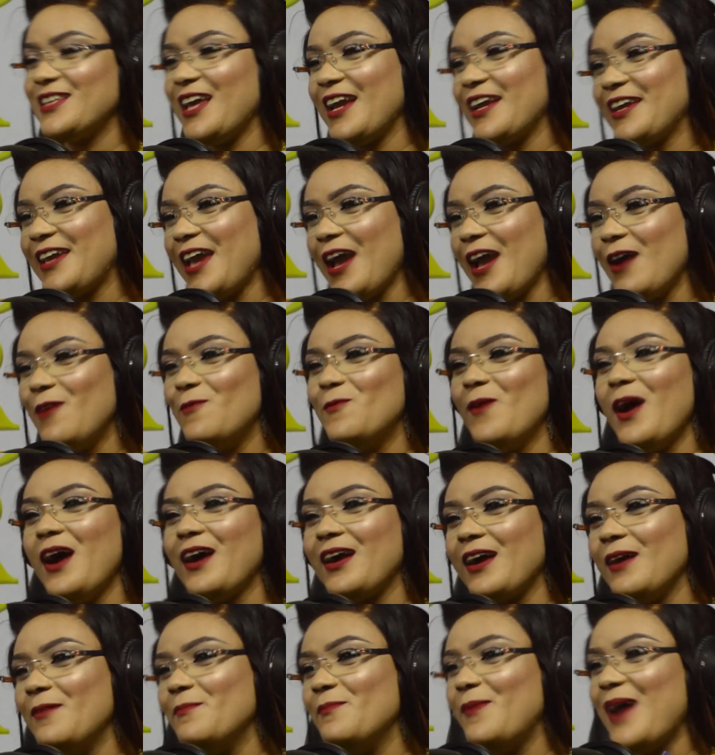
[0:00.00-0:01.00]
Again,
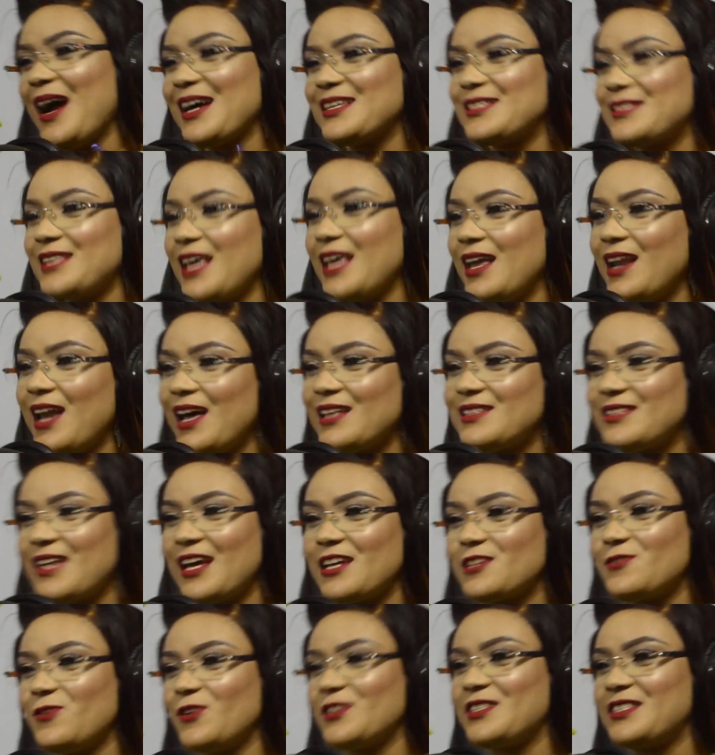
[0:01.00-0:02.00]
welcome back, Stella.
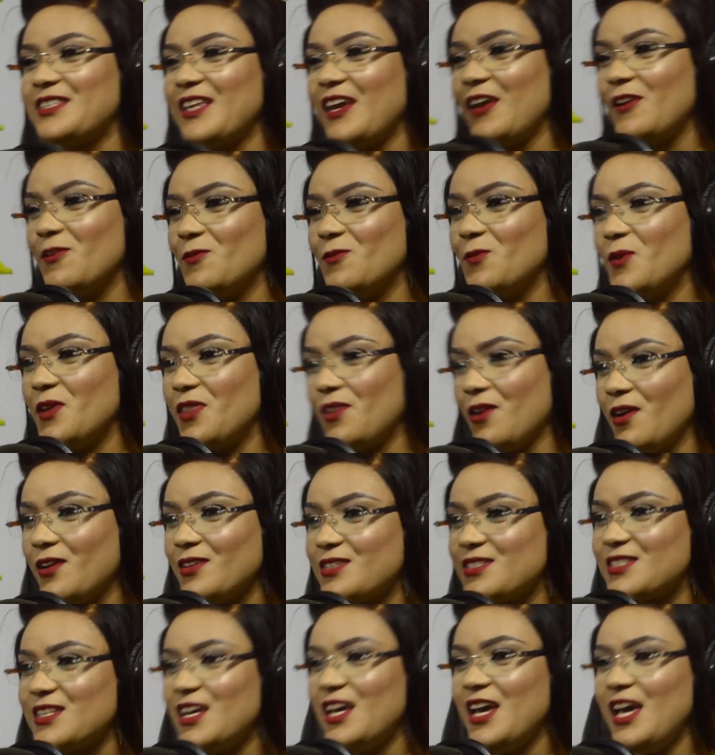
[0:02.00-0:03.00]
Thanks for staying with
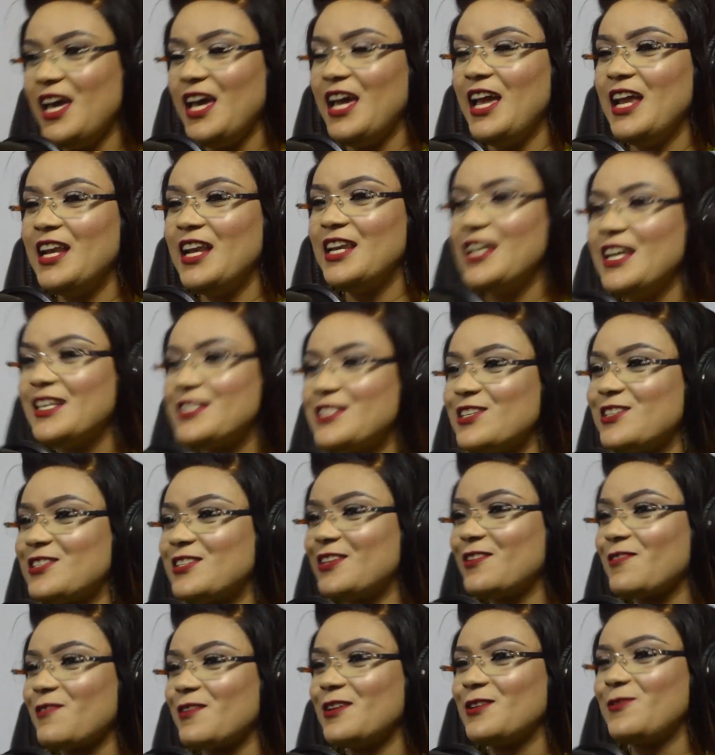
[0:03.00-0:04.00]
us. A little
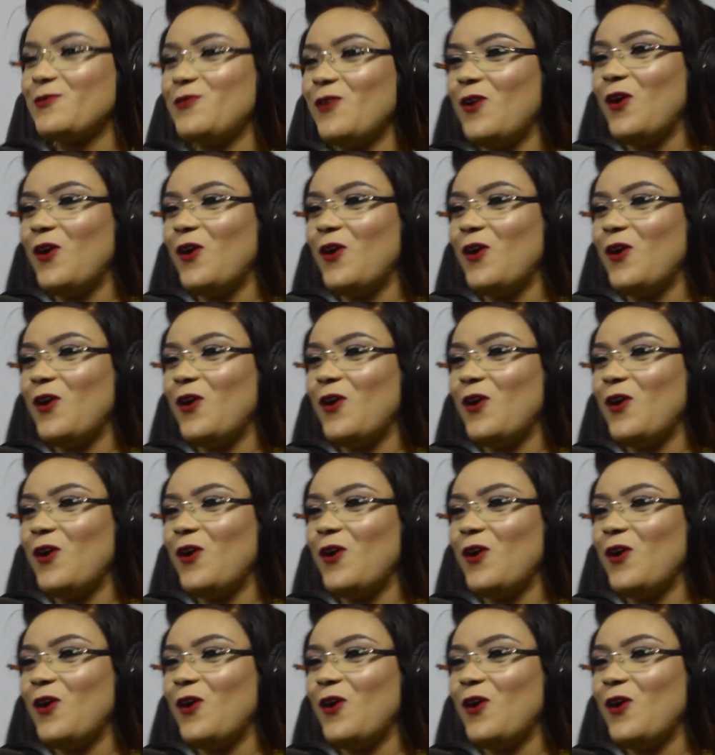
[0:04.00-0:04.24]
secret for